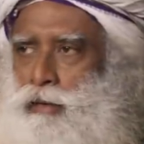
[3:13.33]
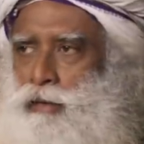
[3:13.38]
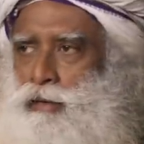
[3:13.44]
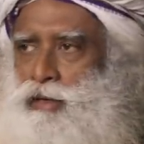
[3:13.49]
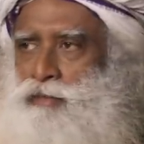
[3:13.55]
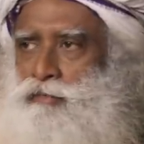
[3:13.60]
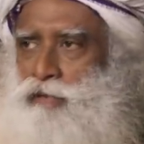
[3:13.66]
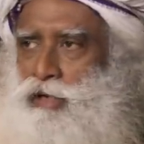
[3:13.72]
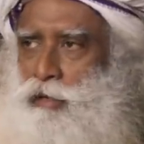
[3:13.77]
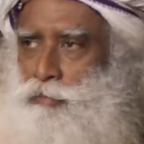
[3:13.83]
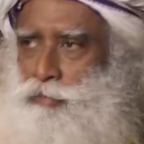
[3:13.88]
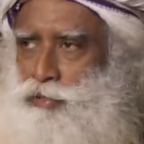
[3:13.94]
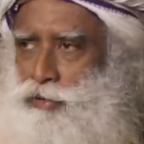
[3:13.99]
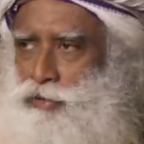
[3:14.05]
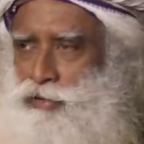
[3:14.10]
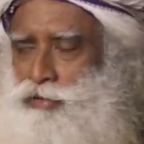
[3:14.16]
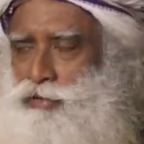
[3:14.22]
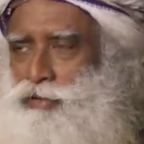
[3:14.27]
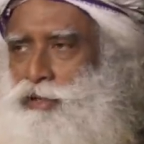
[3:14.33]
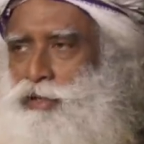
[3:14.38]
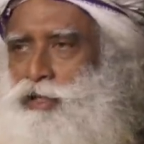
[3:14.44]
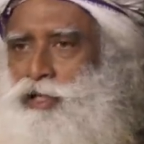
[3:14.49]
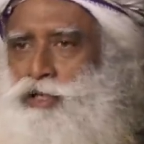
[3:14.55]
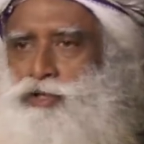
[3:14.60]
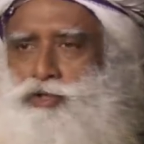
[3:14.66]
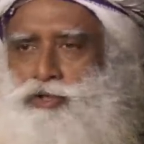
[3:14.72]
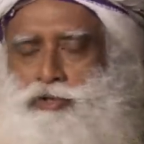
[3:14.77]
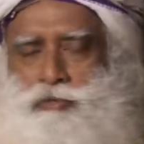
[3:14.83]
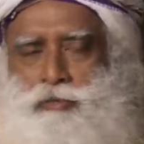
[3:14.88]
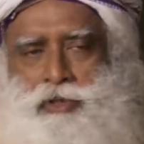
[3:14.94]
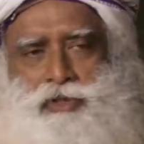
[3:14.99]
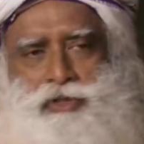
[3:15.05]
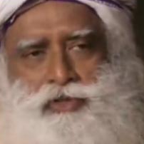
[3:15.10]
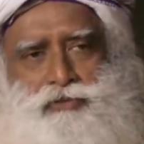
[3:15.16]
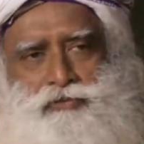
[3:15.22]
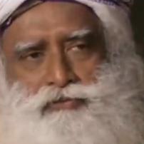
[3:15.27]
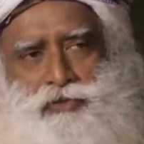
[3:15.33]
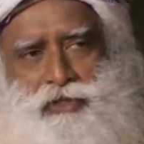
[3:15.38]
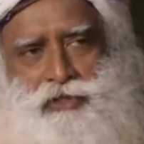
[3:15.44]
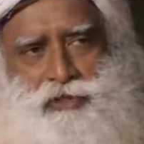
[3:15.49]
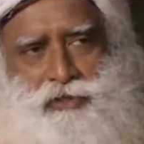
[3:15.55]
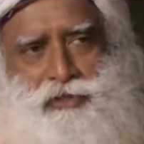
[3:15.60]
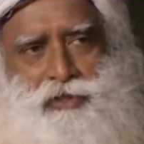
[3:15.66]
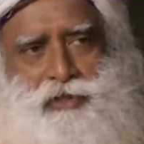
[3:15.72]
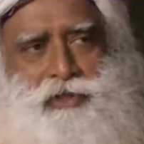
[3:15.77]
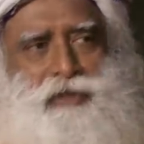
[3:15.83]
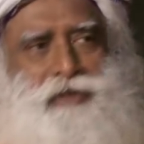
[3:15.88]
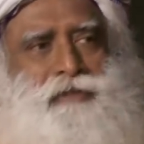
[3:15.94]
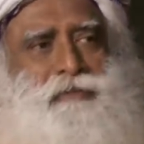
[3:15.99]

develop instruments of victory,